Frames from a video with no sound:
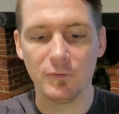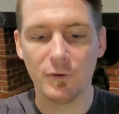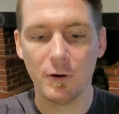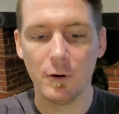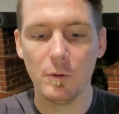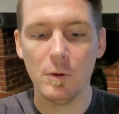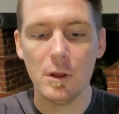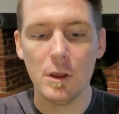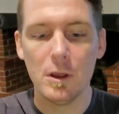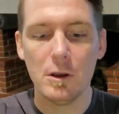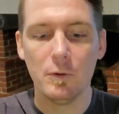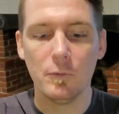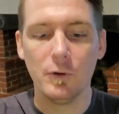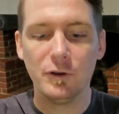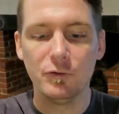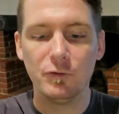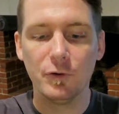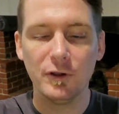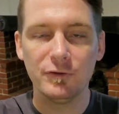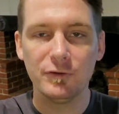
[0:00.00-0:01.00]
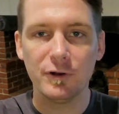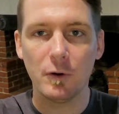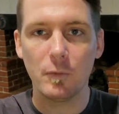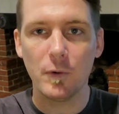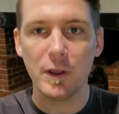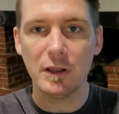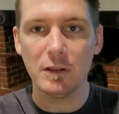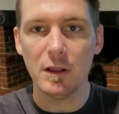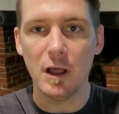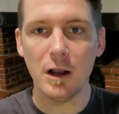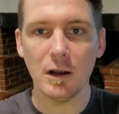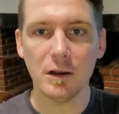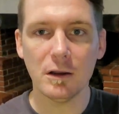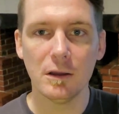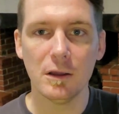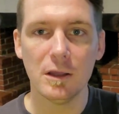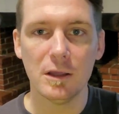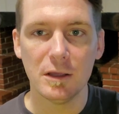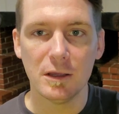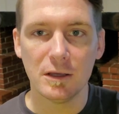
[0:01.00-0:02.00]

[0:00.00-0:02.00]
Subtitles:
So we twist our wing lock,